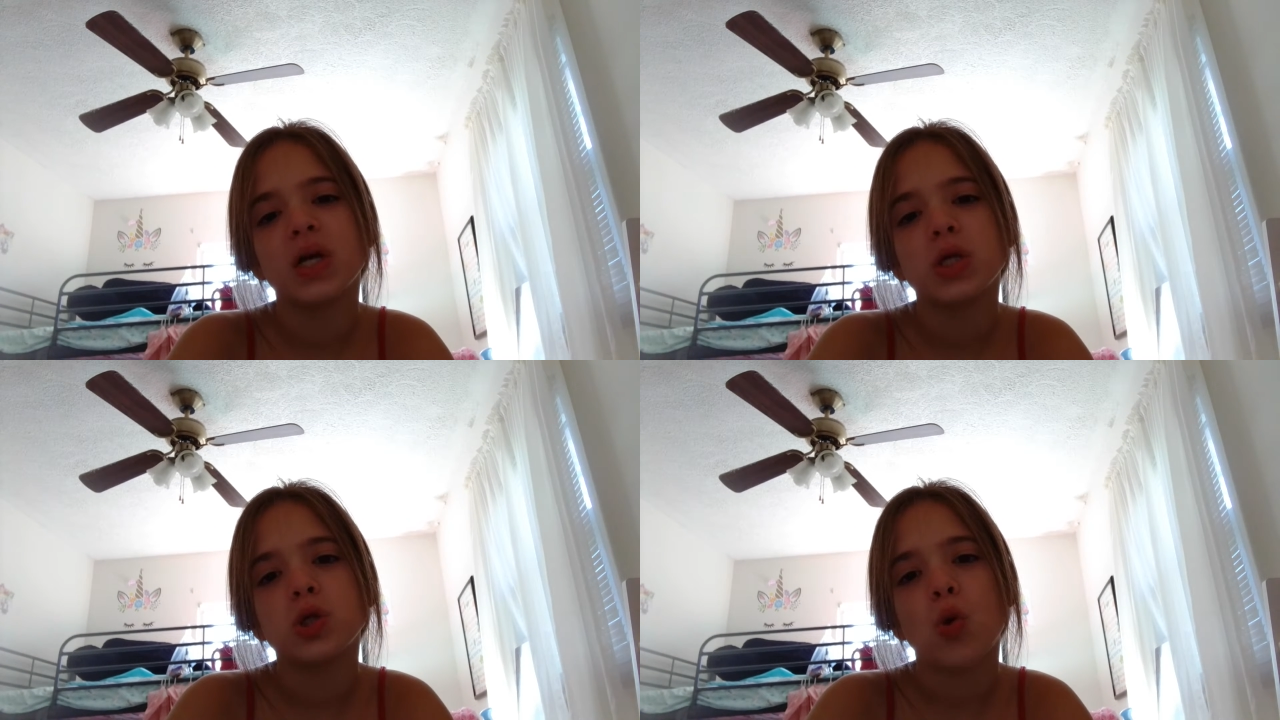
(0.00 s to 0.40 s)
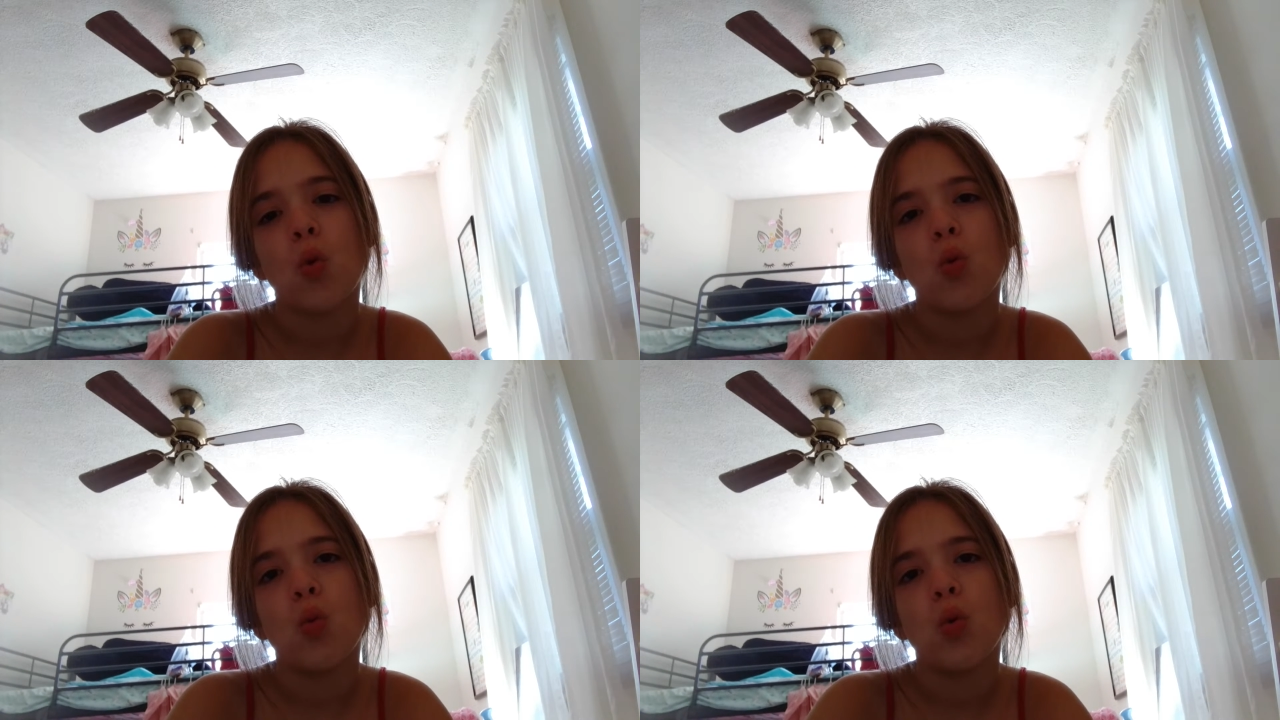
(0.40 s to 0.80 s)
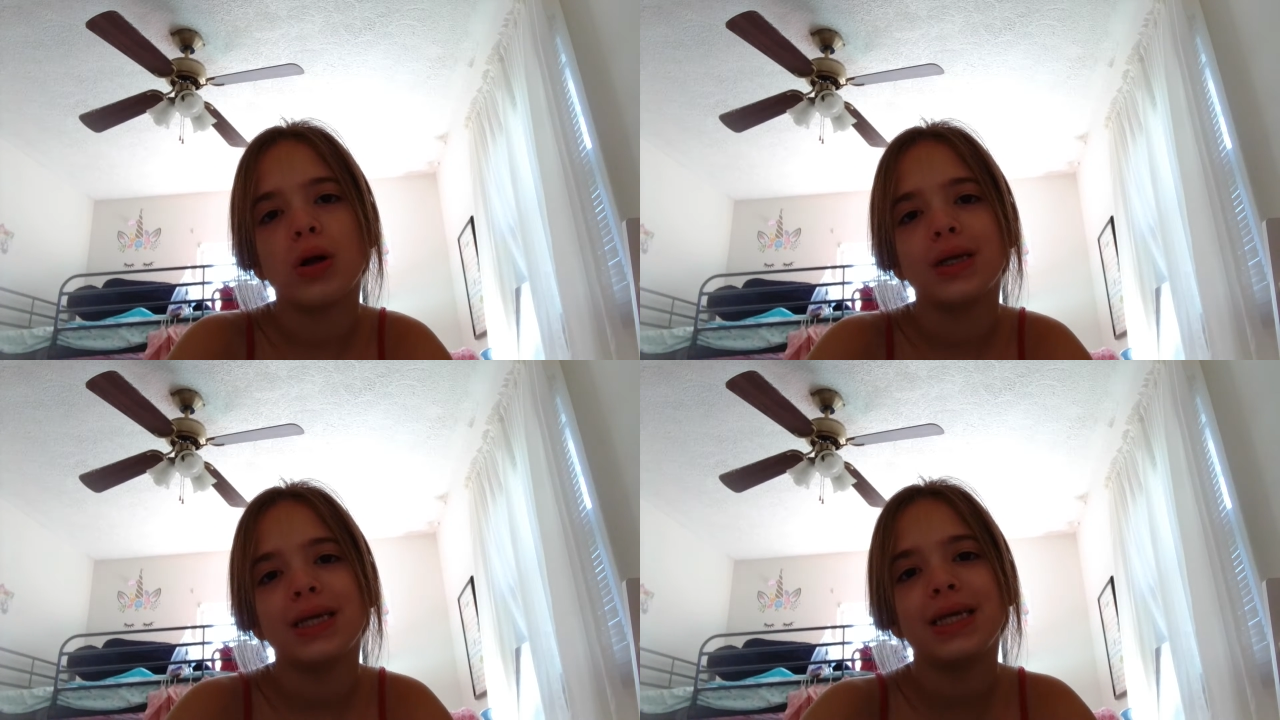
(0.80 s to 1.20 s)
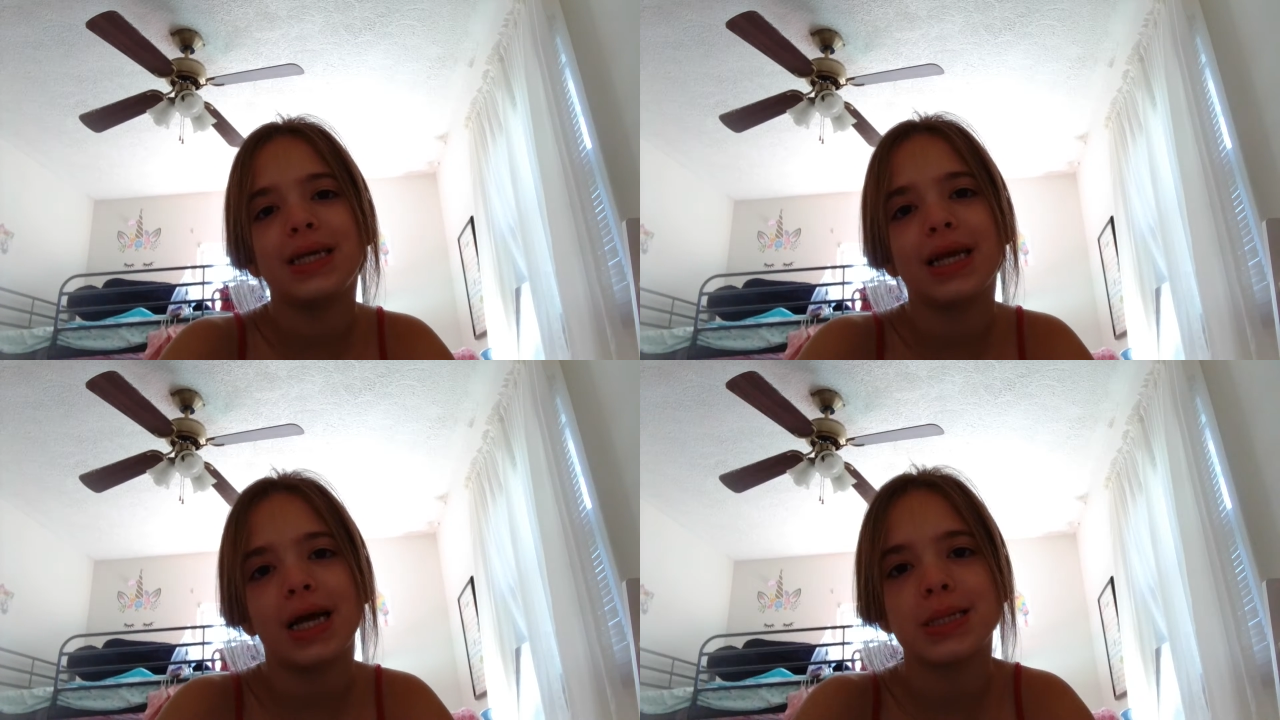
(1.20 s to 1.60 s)
So
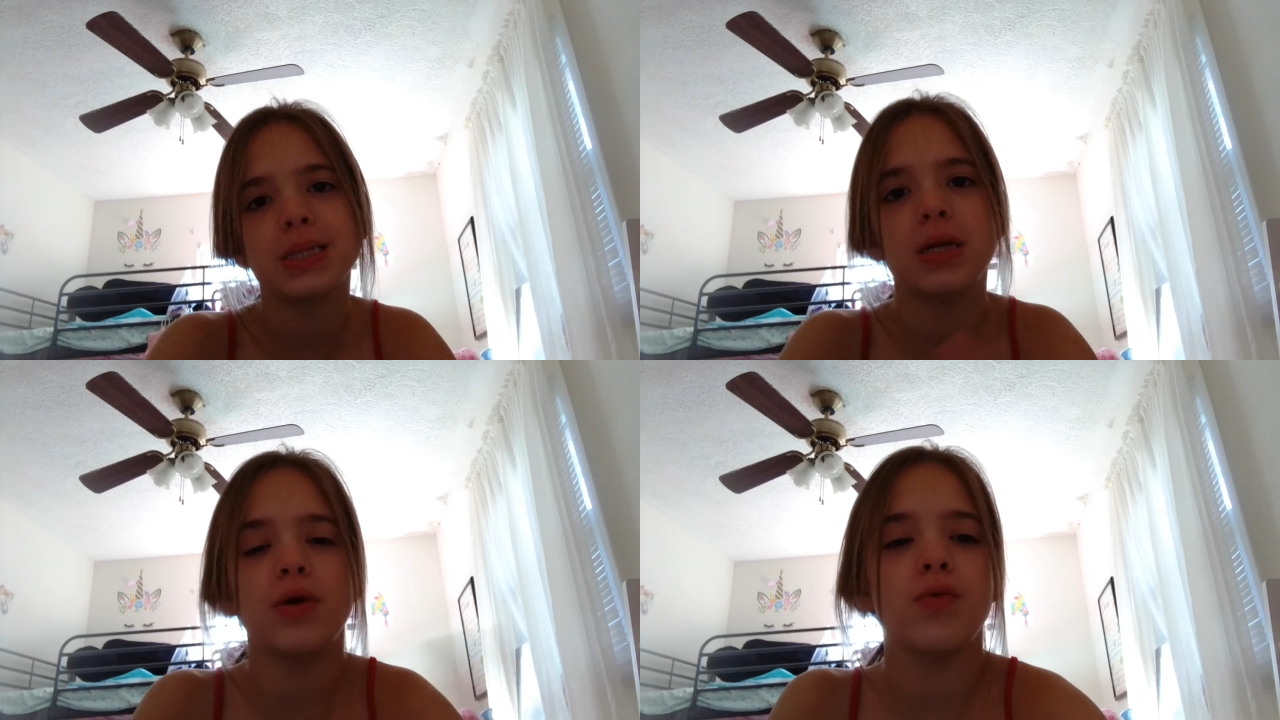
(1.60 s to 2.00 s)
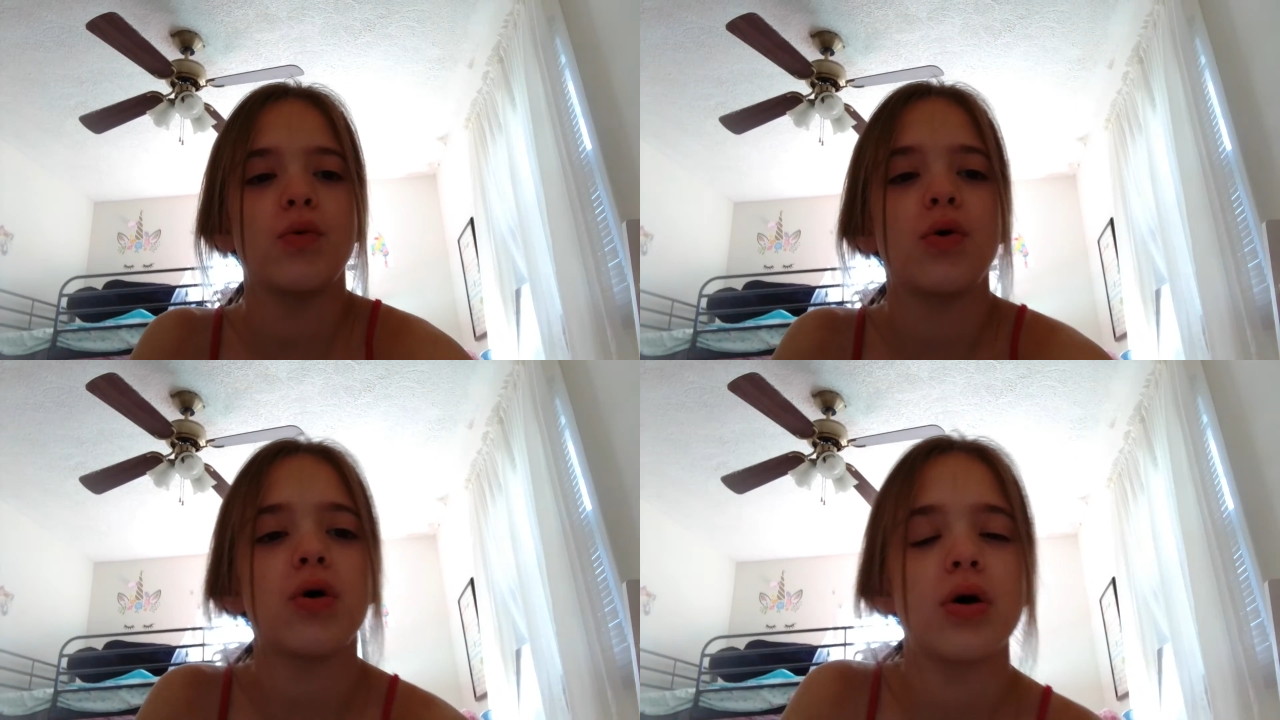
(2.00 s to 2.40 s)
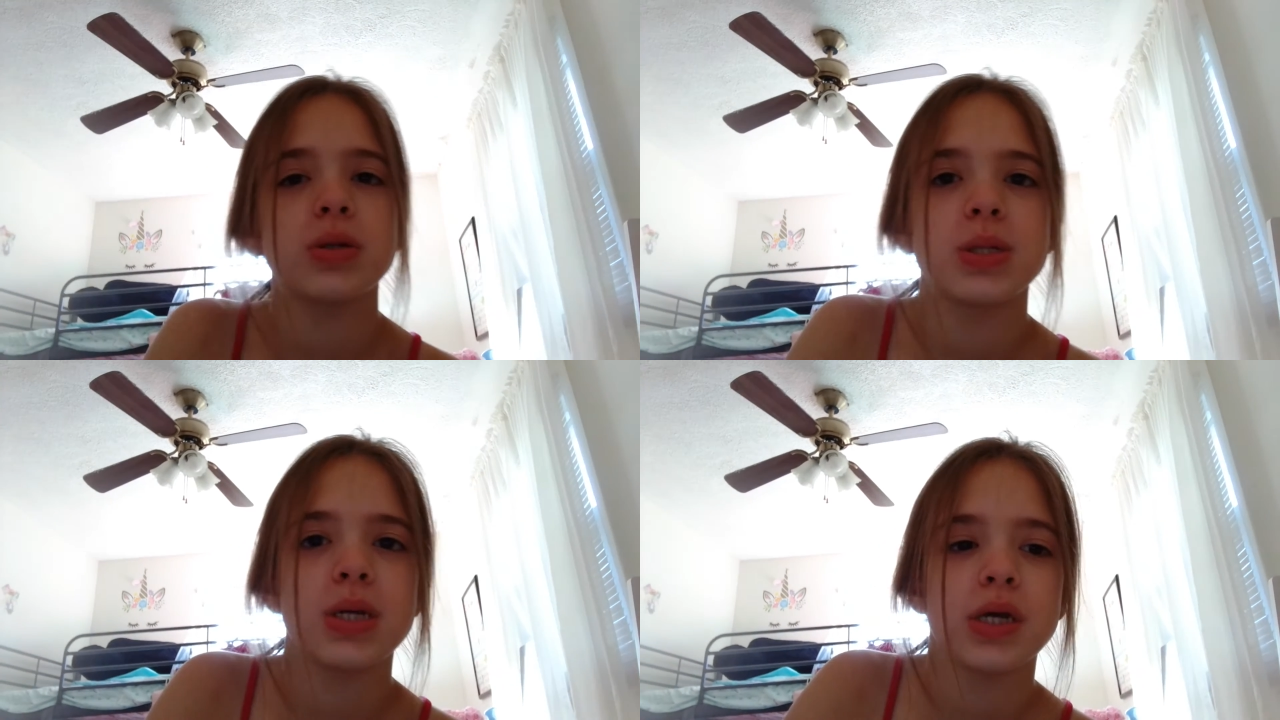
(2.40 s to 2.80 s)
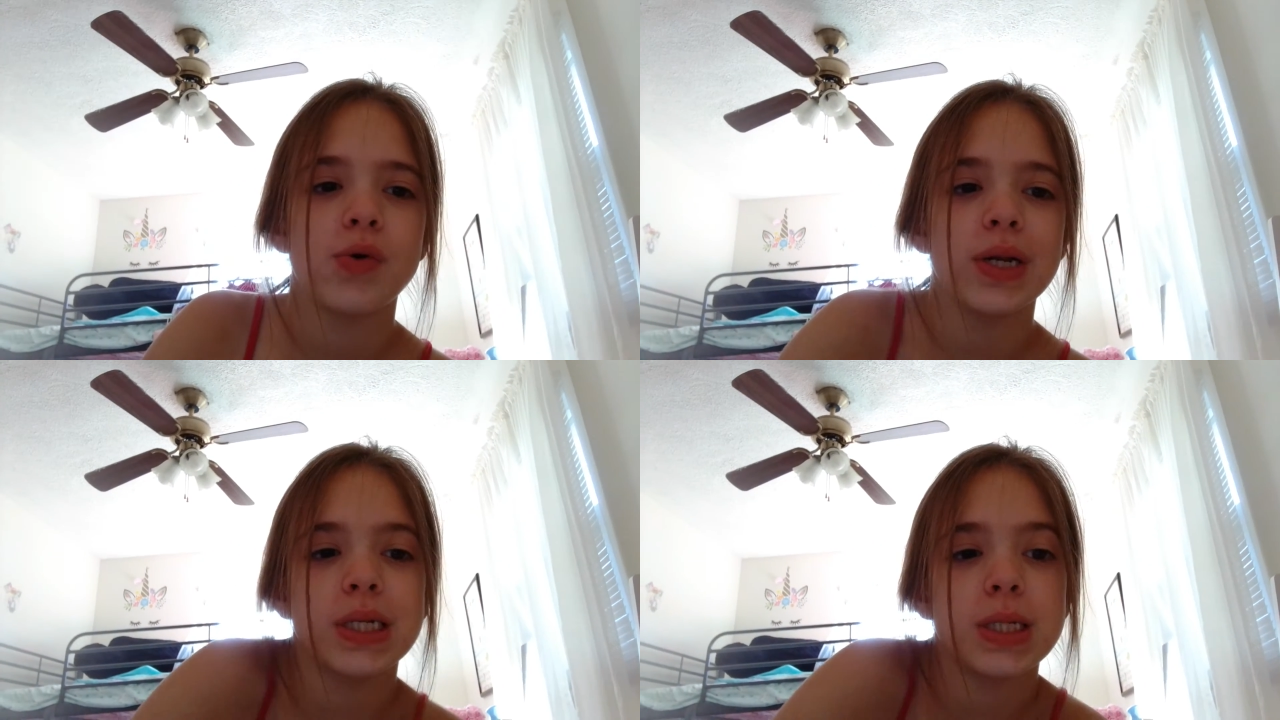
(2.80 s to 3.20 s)
yes, yeah, see see you when
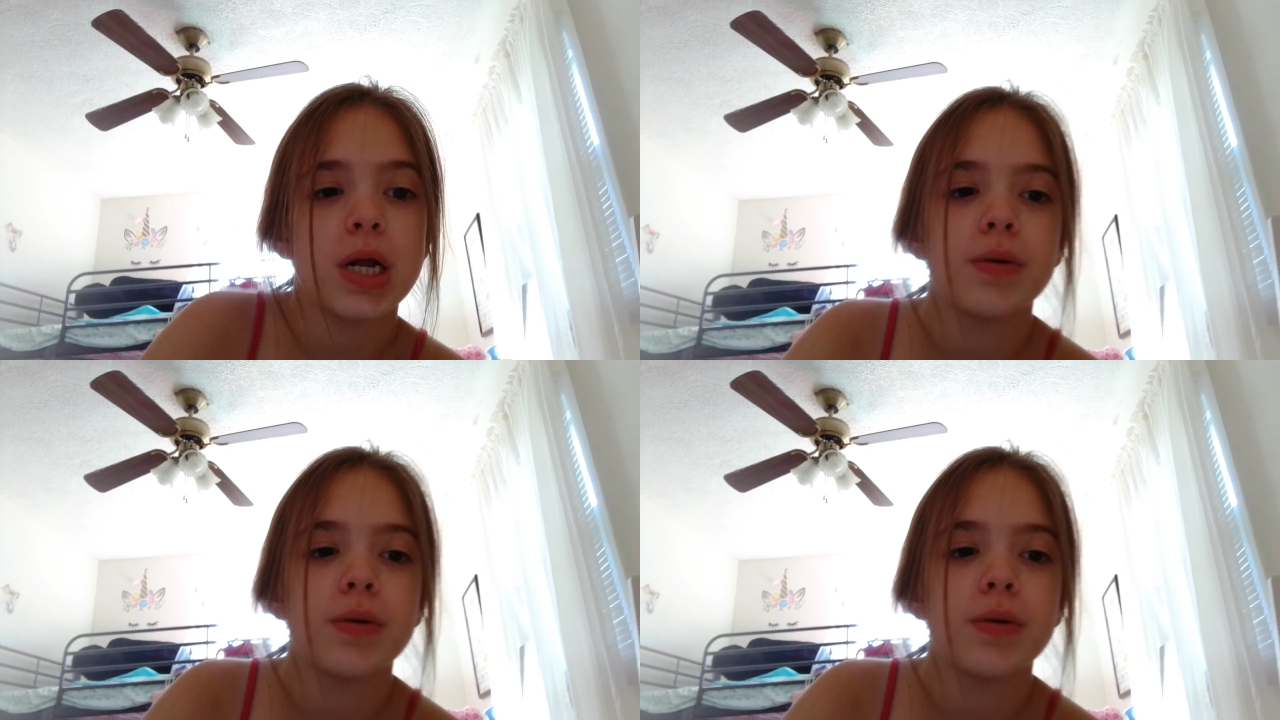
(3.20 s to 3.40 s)
it's done.